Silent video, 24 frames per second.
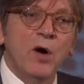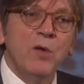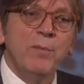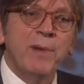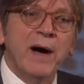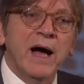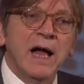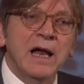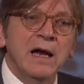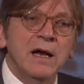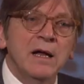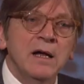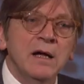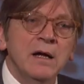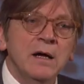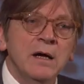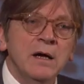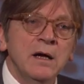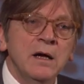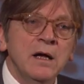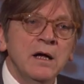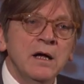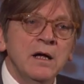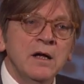mobile.
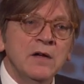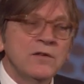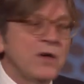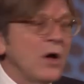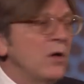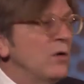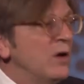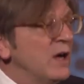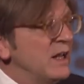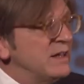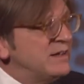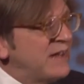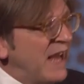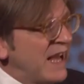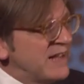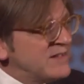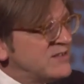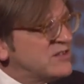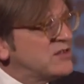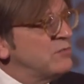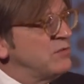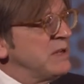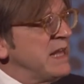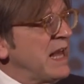So
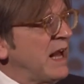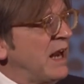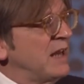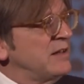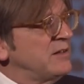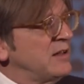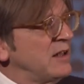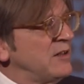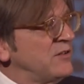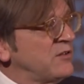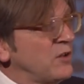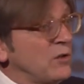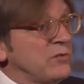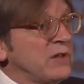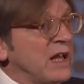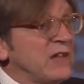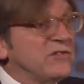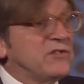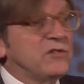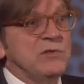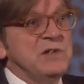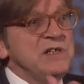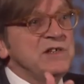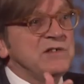that's the reality. So
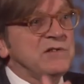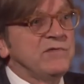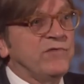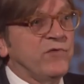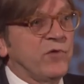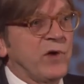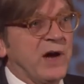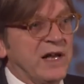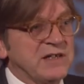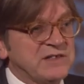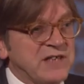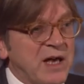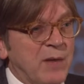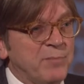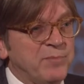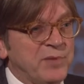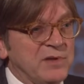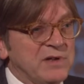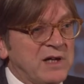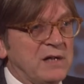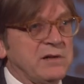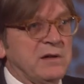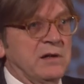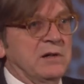that's the reason, for
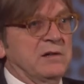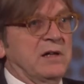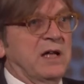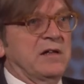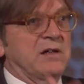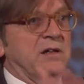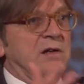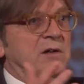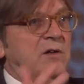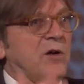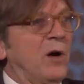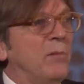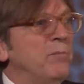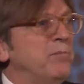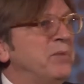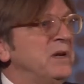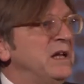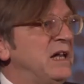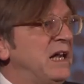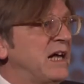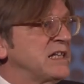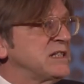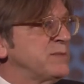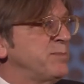example, that a
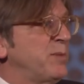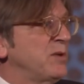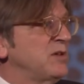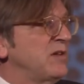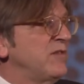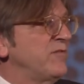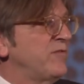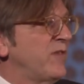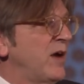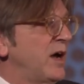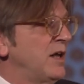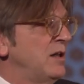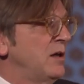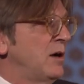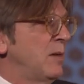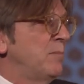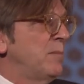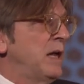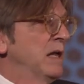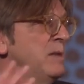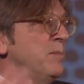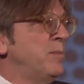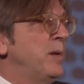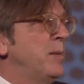company like Spotify, there
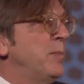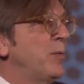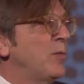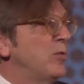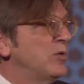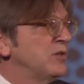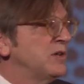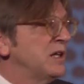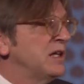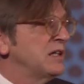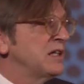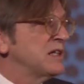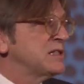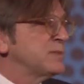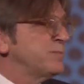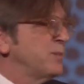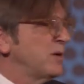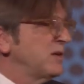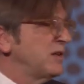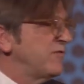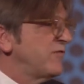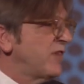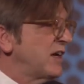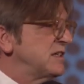are many people who think that
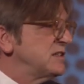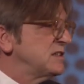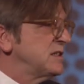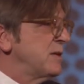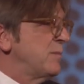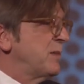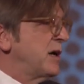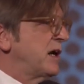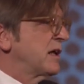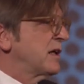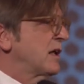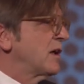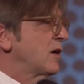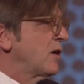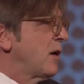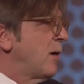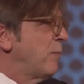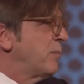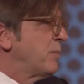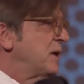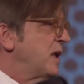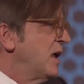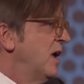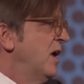Spotify is an American
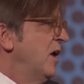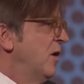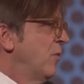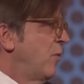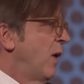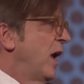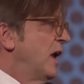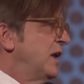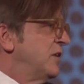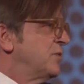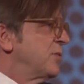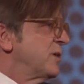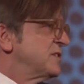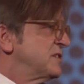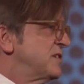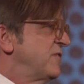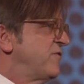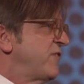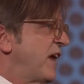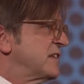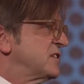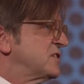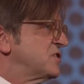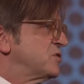company, while it
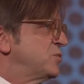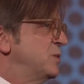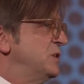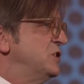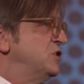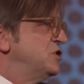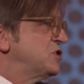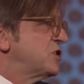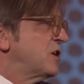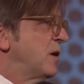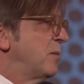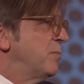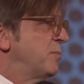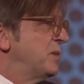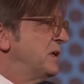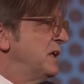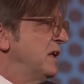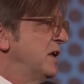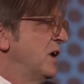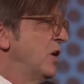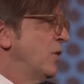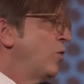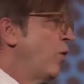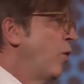was in fact a Swedish
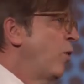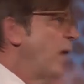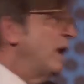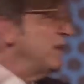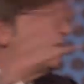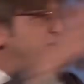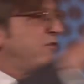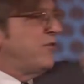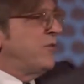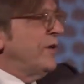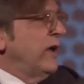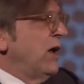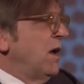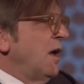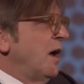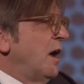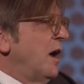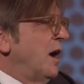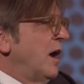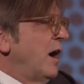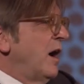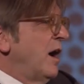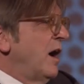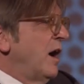company who went
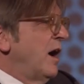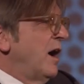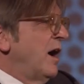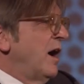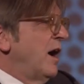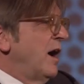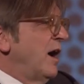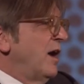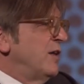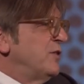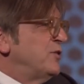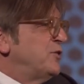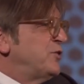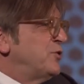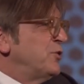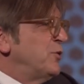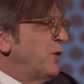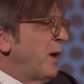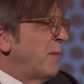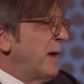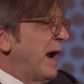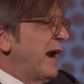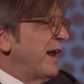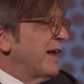
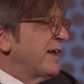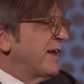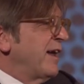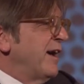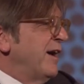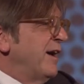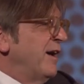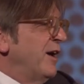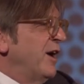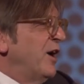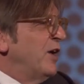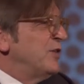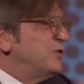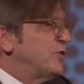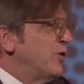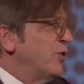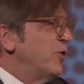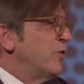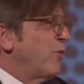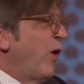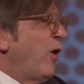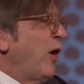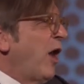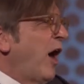to America
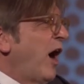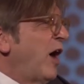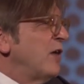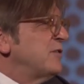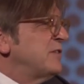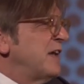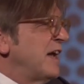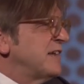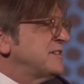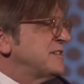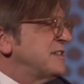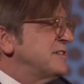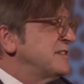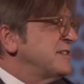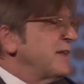to roll out their